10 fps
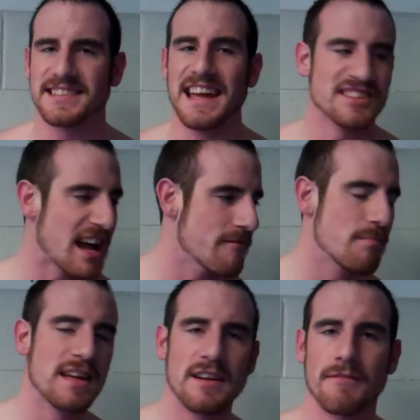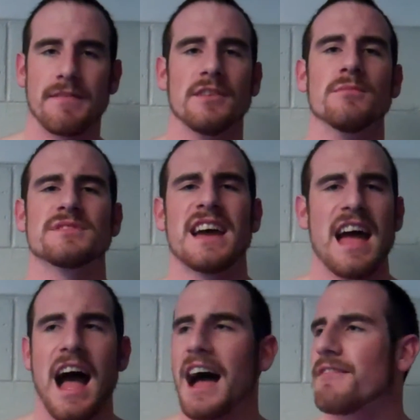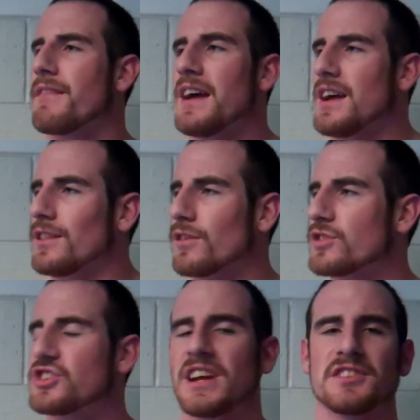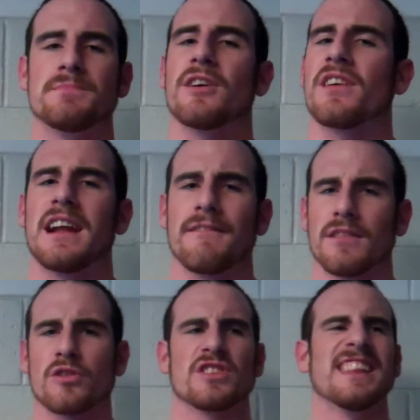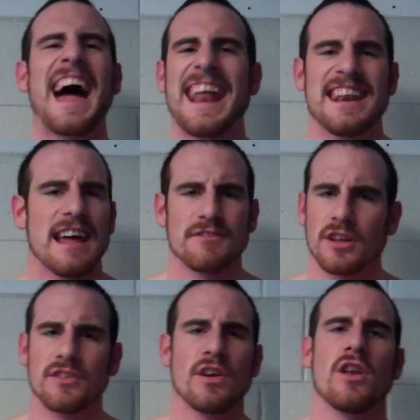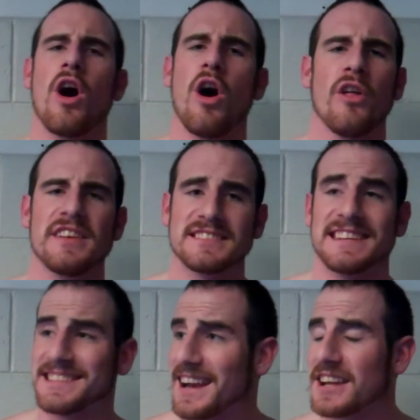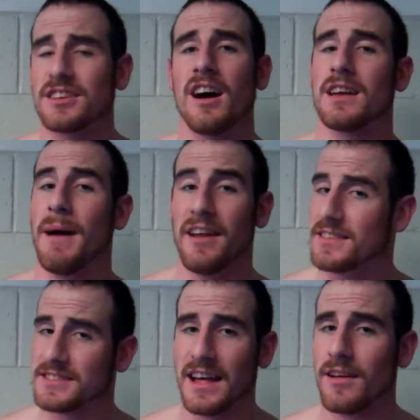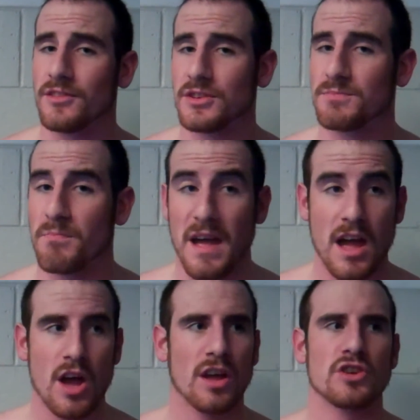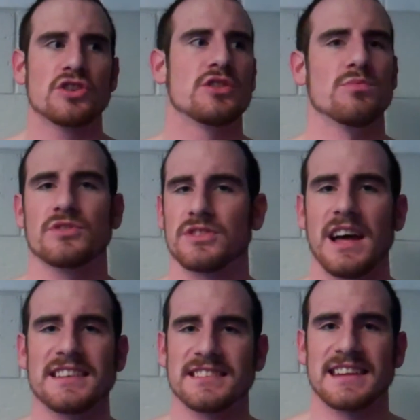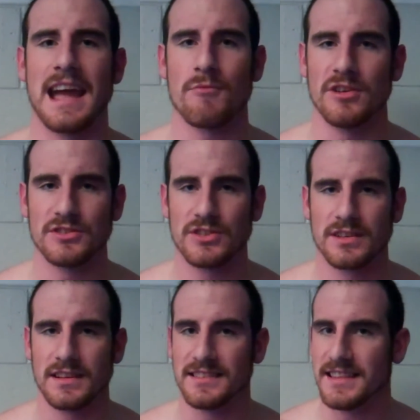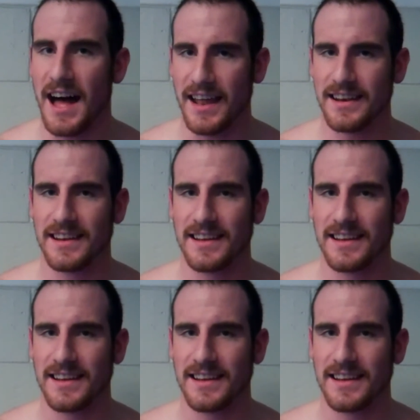stage, I've been in films, I've learned Shakespearean, I've learned Latin, I've done all these things that I talk about. It's not all just shoots, lights, and cameras. It's not.